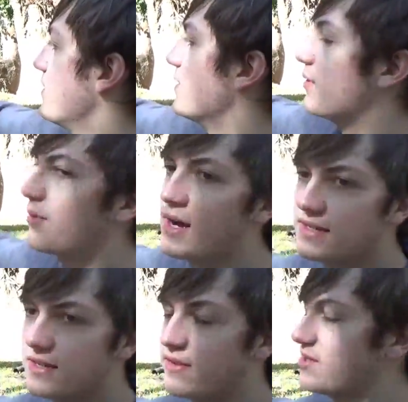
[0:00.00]
the rock
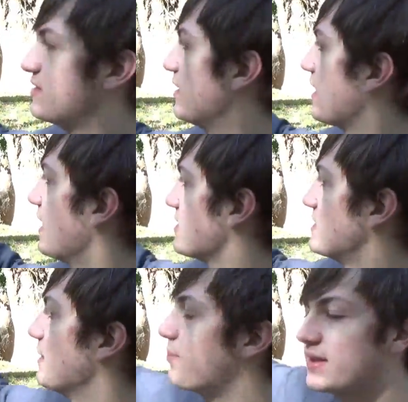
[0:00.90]
decorations there to kind of
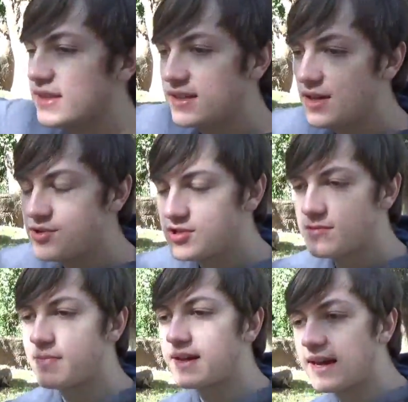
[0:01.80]
separate the enclosures,
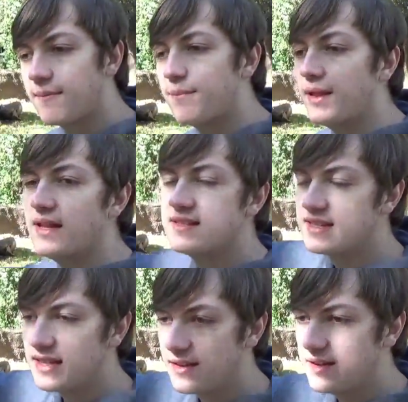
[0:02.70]
but it kind of blends
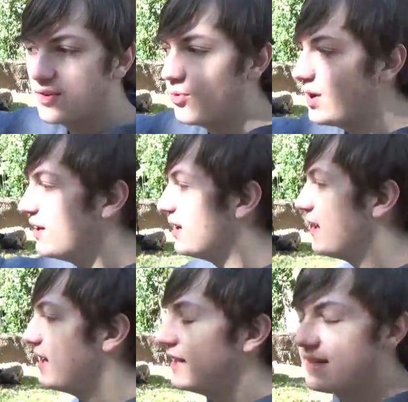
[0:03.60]
together into one.
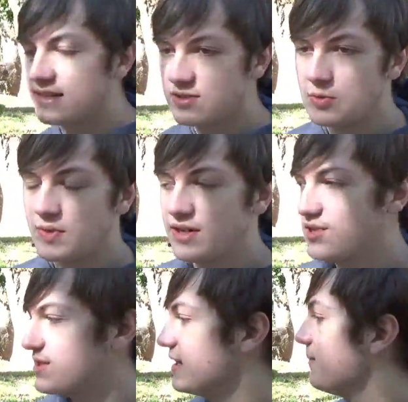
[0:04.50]
I think that's super
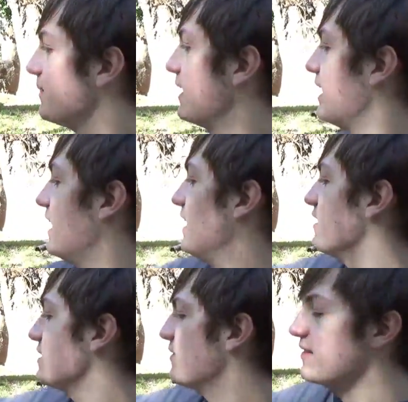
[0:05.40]
interesting. And they
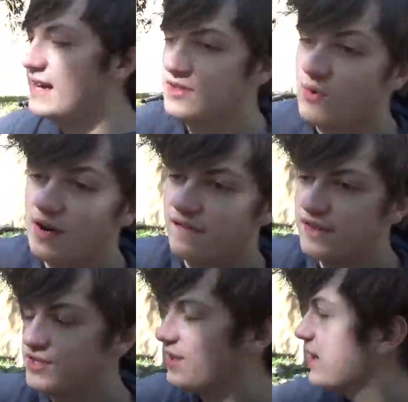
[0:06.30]
also have the nice water
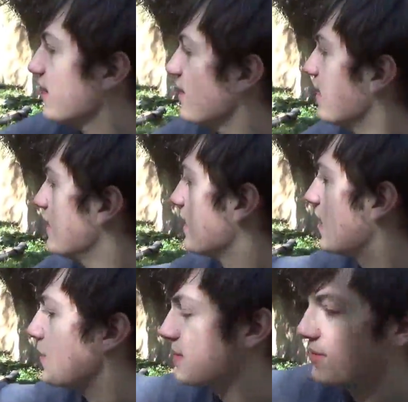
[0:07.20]
feature here that
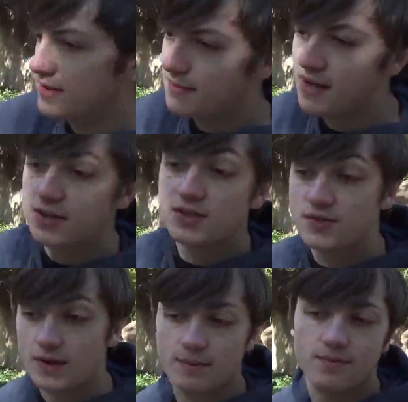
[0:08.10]
helps separate the mongoose
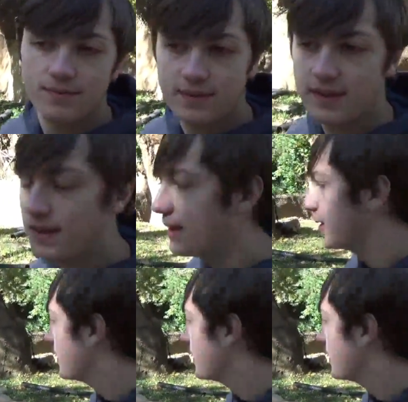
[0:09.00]
from the